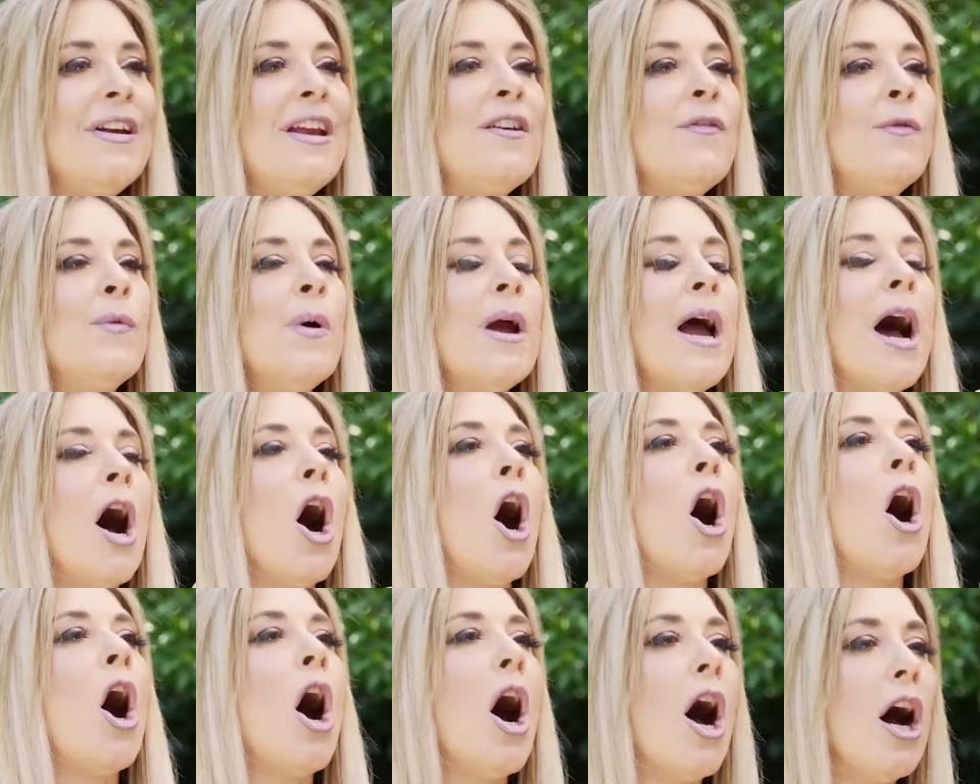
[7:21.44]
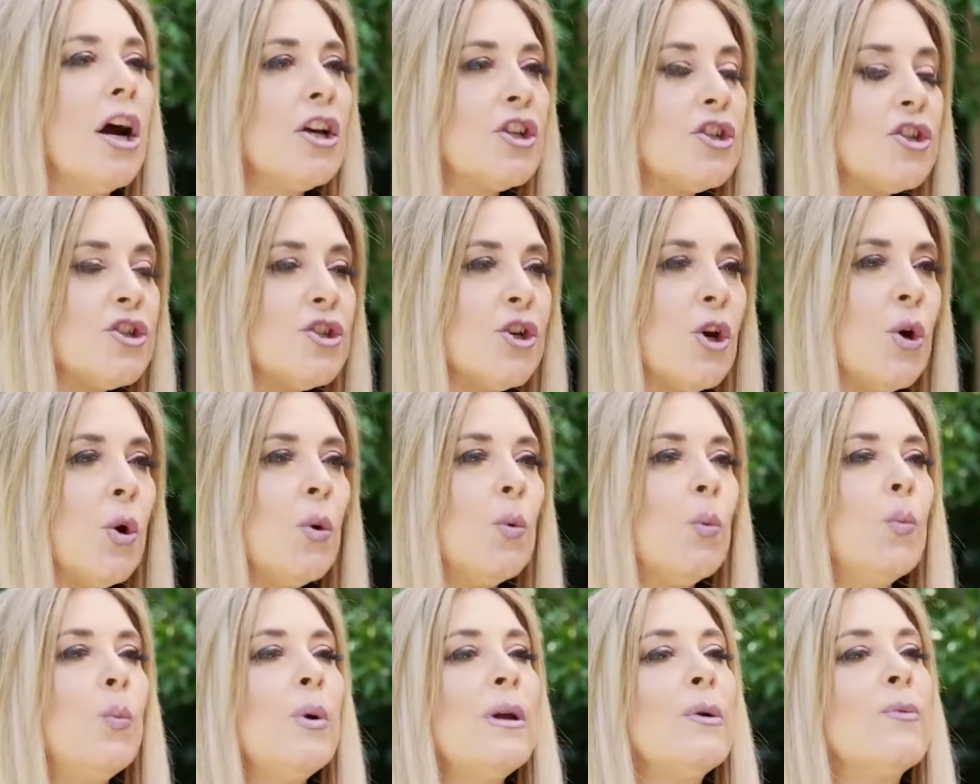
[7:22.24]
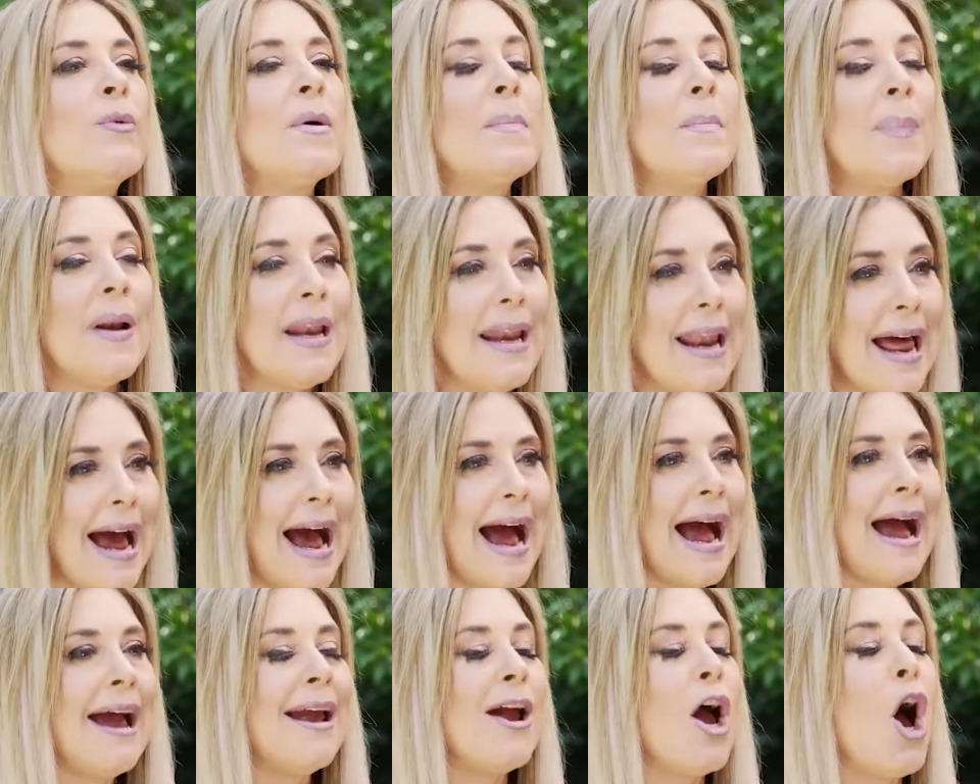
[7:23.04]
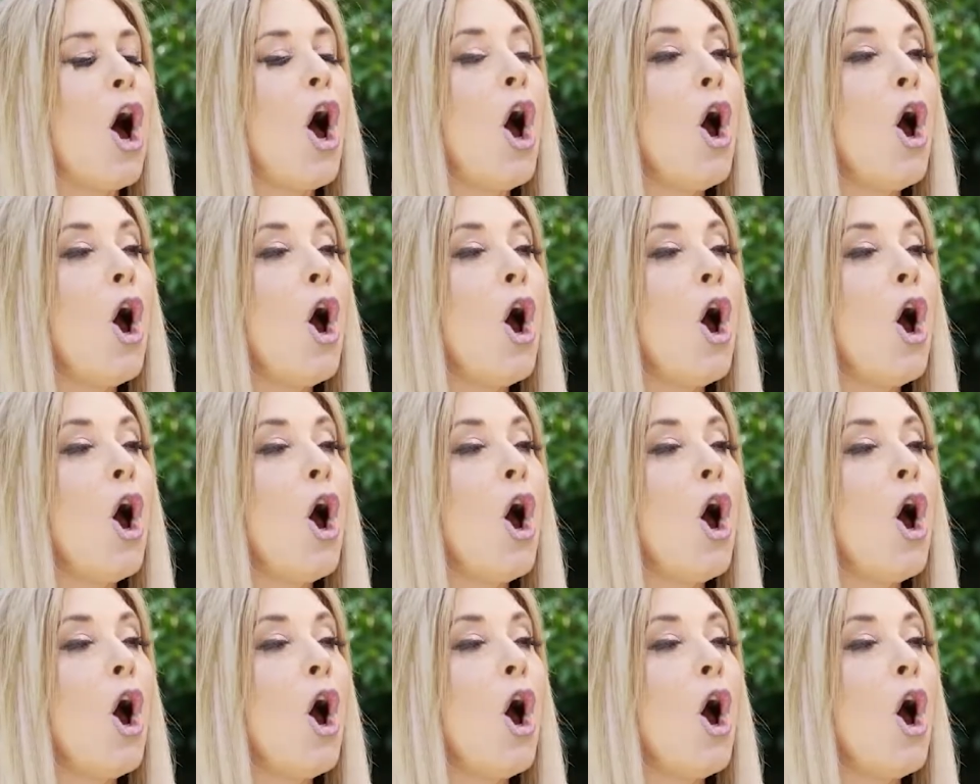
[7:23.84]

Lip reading: if we're asked, we reply